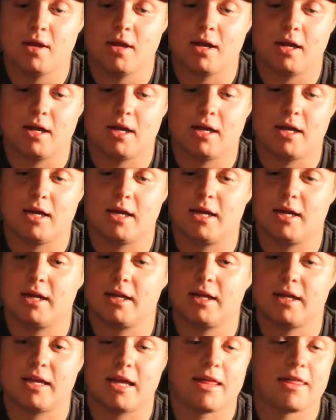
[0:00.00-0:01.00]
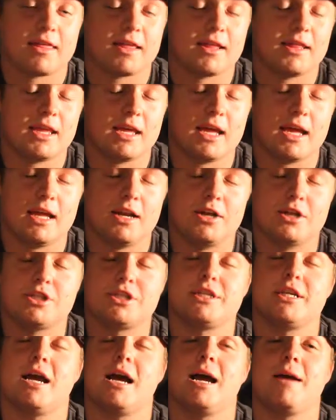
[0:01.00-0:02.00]
Guessing the
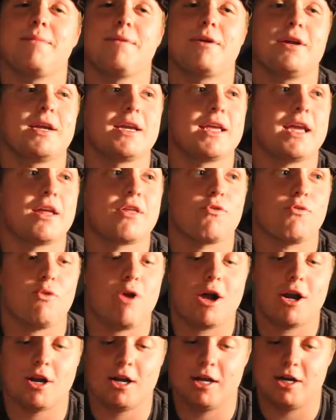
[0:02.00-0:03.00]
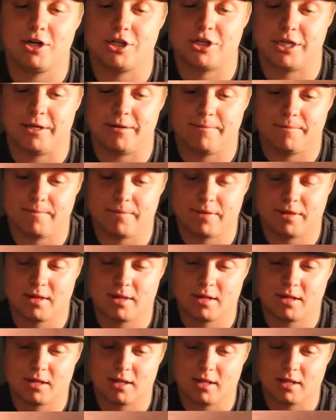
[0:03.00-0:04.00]
energy. I'm going to guess water energy.
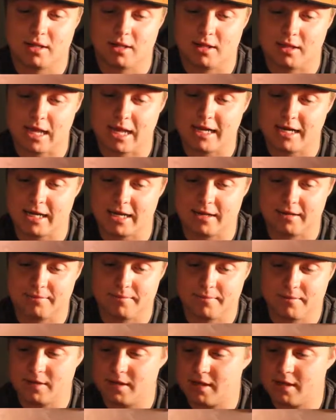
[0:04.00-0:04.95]
Lightning.